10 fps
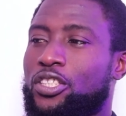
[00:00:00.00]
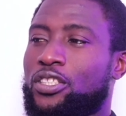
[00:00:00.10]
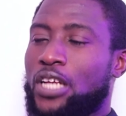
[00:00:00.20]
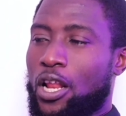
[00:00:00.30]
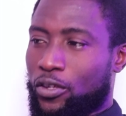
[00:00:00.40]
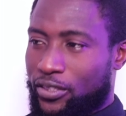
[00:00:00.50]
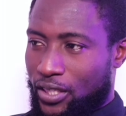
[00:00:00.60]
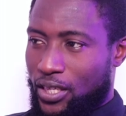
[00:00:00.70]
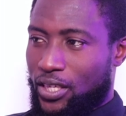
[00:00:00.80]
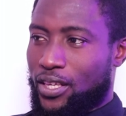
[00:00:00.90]

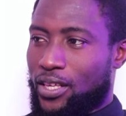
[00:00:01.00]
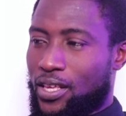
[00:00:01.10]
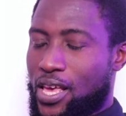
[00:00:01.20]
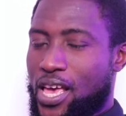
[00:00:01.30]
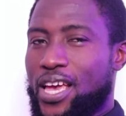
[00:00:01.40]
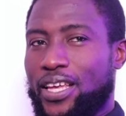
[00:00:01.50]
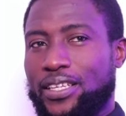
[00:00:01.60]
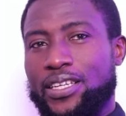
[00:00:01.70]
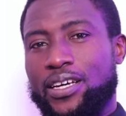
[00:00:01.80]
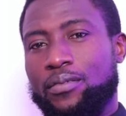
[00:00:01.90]
jealousy and